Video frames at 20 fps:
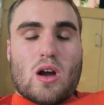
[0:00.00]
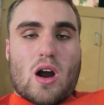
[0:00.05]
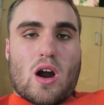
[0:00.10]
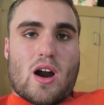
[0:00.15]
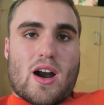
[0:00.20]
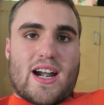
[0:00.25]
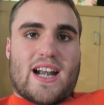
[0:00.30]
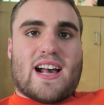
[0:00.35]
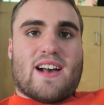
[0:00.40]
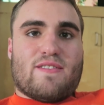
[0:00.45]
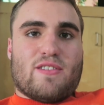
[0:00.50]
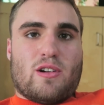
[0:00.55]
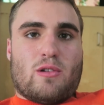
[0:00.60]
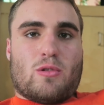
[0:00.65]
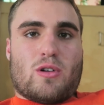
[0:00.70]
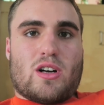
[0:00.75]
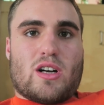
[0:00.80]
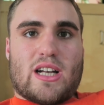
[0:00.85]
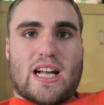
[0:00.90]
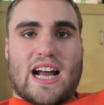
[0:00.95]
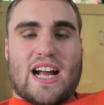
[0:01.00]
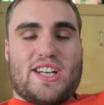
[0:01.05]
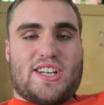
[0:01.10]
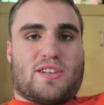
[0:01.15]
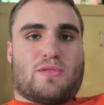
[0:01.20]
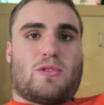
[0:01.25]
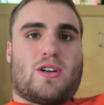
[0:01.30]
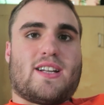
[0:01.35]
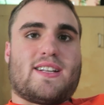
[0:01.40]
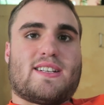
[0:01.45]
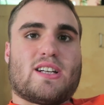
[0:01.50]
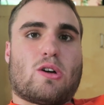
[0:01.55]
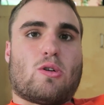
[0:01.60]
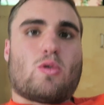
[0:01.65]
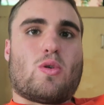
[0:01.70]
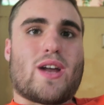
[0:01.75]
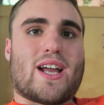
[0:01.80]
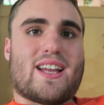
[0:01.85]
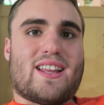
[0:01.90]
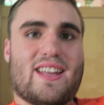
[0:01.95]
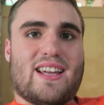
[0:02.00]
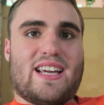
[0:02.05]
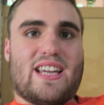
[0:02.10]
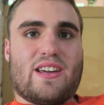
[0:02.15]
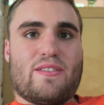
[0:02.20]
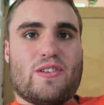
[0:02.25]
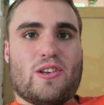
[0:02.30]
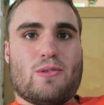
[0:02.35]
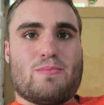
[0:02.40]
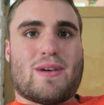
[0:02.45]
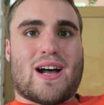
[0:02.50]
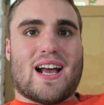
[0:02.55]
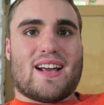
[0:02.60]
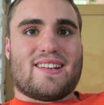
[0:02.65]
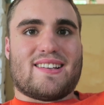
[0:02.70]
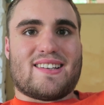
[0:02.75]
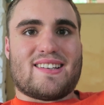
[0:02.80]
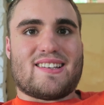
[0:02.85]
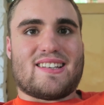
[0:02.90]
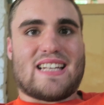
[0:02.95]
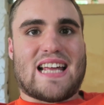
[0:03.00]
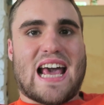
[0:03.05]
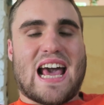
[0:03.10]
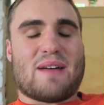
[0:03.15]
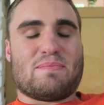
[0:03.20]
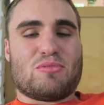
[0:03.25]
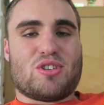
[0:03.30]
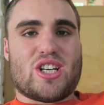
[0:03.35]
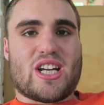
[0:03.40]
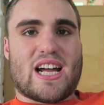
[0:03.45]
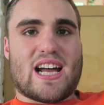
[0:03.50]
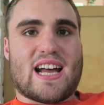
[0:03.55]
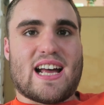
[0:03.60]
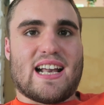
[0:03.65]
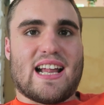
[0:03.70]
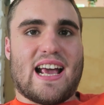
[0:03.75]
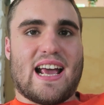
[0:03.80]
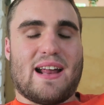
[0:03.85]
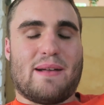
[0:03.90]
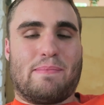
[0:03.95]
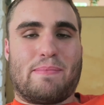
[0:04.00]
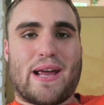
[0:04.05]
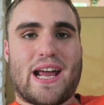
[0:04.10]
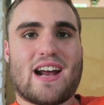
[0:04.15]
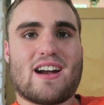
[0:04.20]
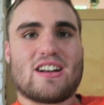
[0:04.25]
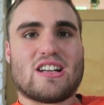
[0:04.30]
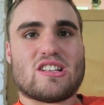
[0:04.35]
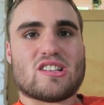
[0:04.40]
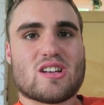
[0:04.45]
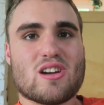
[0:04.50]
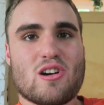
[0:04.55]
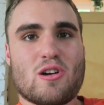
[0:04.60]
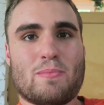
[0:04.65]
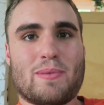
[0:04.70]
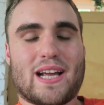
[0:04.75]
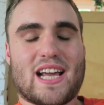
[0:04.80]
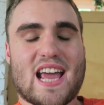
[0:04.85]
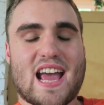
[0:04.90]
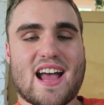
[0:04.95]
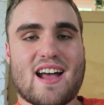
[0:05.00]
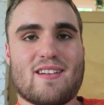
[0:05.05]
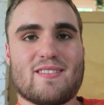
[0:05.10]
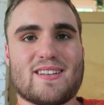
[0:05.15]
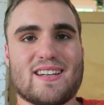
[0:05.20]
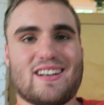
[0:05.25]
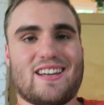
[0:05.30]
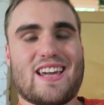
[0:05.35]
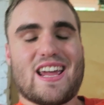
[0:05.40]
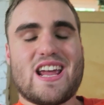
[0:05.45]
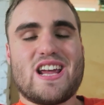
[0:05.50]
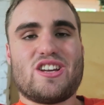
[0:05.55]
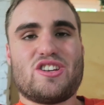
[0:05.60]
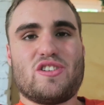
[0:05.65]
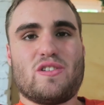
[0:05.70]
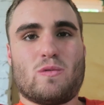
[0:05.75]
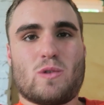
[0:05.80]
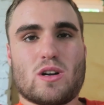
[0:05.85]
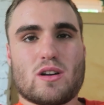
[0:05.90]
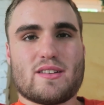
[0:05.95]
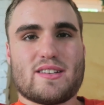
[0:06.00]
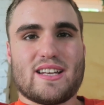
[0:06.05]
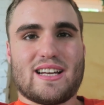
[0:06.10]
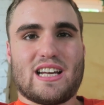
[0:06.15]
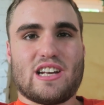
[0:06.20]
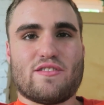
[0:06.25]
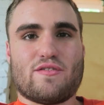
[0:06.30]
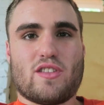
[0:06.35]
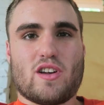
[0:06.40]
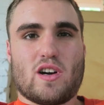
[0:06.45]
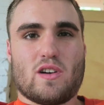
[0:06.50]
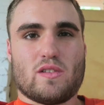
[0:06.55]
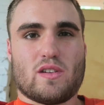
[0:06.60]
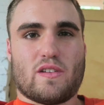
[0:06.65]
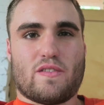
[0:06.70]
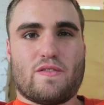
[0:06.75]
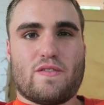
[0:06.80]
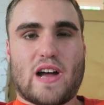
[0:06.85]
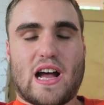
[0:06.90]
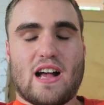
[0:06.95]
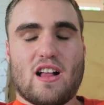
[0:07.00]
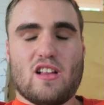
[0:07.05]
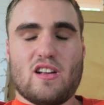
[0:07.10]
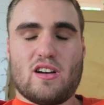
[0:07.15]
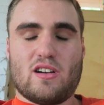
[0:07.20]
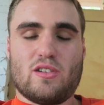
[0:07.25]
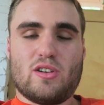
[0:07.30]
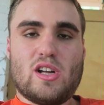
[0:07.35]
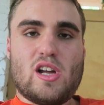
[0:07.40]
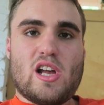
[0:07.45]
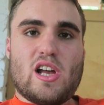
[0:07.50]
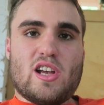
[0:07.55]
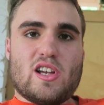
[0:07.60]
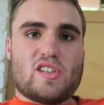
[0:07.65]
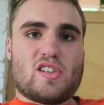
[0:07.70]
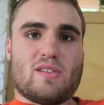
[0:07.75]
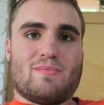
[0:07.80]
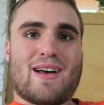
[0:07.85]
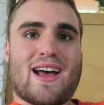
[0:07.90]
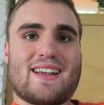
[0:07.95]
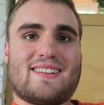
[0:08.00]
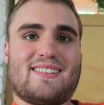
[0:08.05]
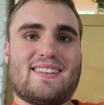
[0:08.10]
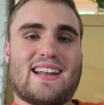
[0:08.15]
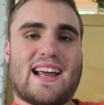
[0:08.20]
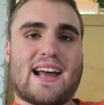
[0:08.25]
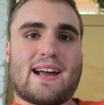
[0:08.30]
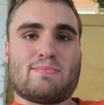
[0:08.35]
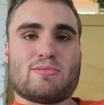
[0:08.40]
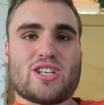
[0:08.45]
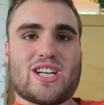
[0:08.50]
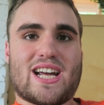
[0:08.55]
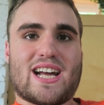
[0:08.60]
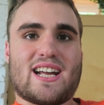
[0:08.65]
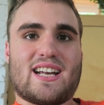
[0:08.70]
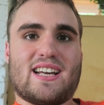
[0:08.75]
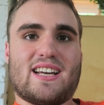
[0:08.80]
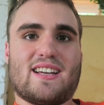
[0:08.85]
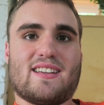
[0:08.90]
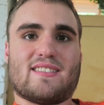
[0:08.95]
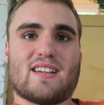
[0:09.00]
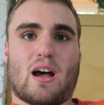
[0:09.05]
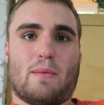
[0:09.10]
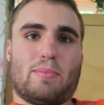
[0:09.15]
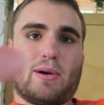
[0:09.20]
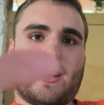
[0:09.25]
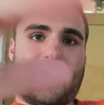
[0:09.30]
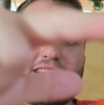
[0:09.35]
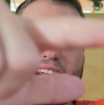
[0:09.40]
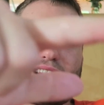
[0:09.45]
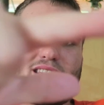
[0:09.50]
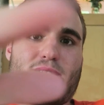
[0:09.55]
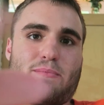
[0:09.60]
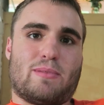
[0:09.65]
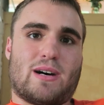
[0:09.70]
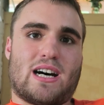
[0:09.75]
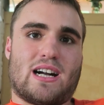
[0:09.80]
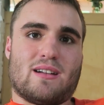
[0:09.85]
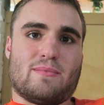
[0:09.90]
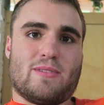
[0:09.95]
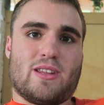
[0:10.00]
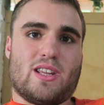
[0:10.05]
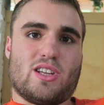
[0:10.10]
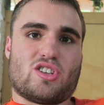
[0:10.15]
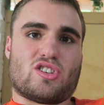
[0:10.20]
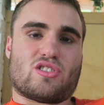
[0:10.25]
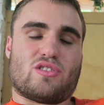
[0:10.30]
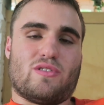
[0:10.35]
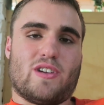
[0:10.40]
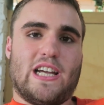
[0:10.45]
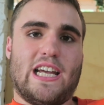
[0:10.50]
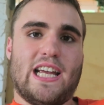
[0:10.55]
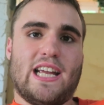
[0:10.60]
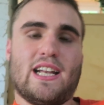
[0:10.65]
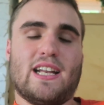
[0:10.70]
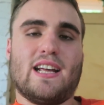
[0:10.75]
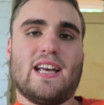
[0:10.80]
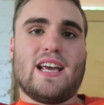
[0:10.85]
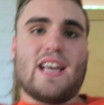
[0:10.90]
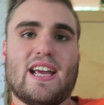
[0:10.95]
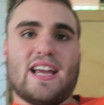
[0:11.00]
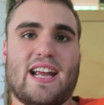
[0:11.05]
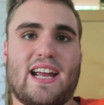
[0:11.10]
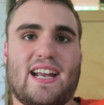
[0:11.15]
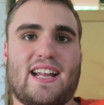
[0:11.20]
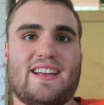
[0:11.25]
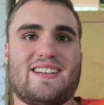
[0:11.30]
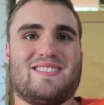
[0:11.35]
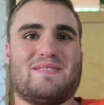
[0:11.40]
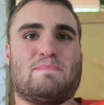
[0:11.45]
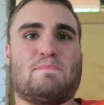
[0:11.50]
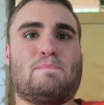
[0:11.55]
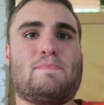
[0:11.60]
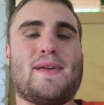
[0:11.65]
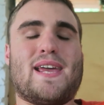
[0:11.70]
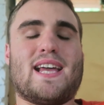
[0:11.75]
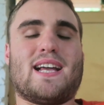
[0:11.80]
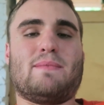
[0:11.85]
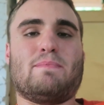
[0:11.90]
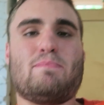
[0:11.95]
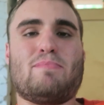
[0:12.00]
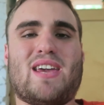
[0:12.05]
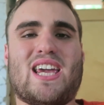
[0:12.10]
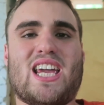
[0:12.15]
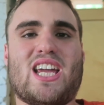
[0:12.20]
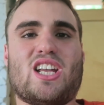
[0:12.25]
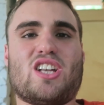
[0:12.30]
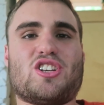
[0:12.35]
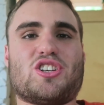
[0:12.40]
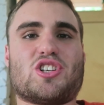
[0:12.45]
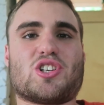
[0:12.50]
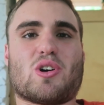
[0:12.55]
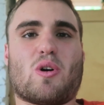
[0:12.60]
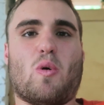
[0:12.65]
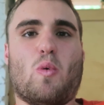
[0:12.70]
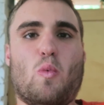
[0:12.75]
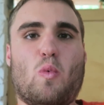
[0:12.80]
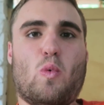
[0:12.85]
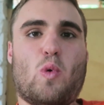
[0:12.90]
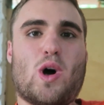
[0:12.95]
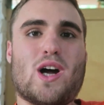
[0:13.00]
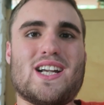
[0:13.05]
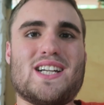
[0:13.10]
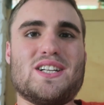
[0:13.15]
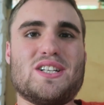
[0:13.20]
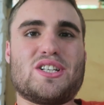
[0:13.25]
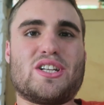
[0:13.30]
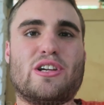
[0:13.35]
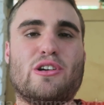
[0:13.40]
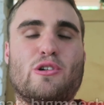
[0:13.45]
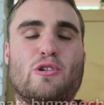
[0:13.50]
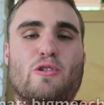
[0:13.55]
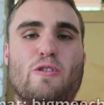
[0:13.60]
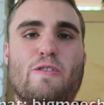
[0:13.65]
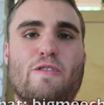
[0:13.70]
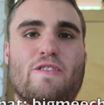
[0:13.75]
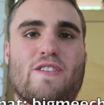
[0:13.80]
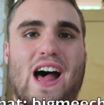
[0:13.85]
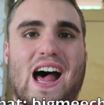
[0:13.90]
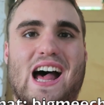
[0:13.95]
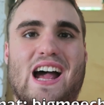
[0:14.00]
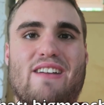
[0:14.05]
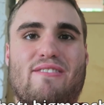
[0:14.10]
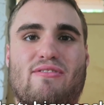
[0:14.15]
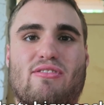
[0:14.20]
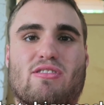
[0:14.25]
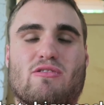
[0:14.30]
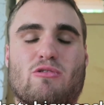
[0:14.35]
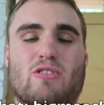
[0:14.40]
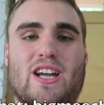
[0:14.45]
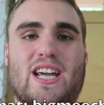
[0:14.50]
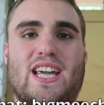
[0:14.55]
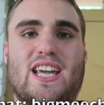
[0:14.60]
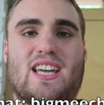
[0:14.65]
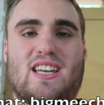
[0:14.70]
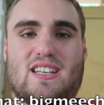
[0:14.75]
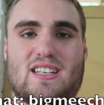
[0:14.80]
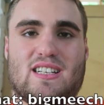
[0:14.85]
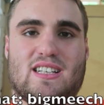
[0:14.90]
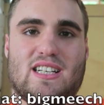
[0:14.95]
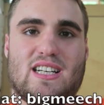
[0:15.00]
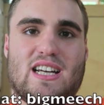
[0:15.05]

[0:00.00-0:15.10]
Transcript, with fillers: All right, everyone, I just wanted to quickly give you my Snapchat and Periscope accounts in case you wanted to give those a follow. So my Snapchat is, I'll put it at the bottom of the screen. It is Big Meech1253.